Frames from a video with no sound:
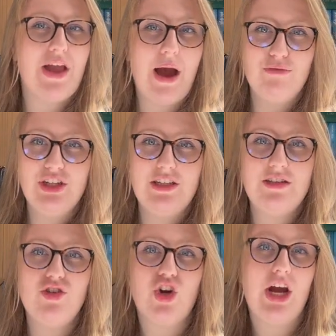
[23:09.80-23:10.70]
I really
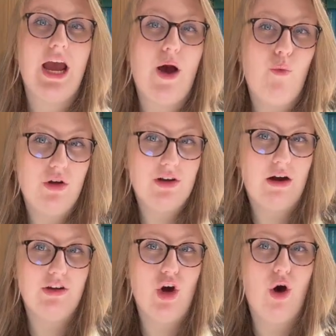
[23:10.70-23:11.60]
do enjoy it. I will
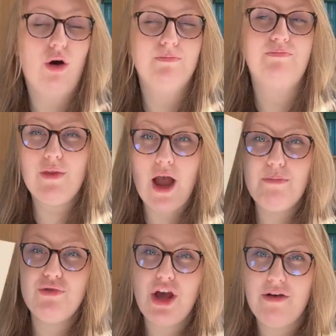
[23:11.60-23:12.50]
carry on.
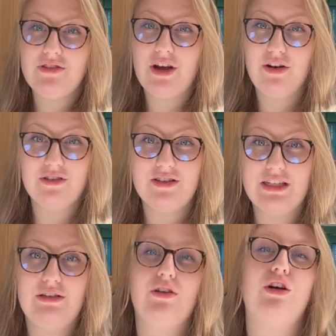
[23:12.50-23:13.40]
I'm nervous carrying the
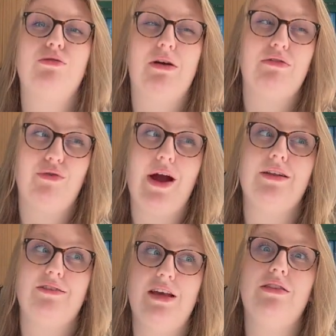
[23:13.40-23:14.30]
series though, because my
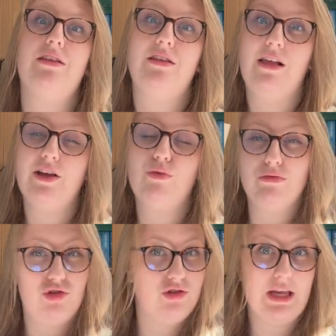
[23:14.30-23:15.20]
friend said that the last
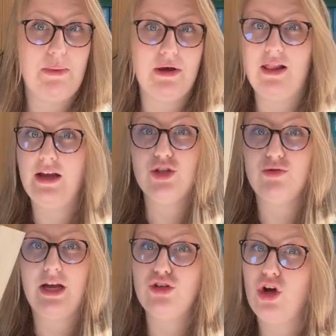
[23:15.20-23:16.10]
one, just skip it. Like, she
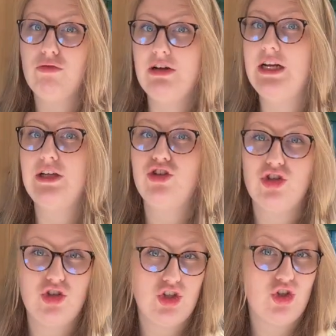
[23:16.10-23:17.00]
was like, don't read it,
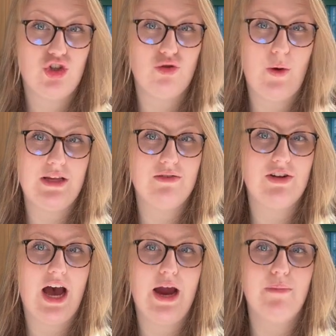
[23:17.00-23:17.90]
just a waste of
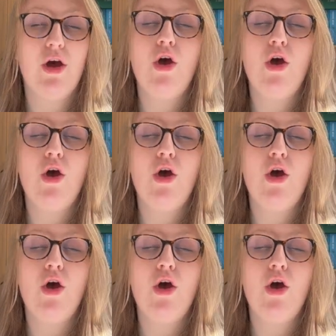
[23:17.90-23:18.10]
time.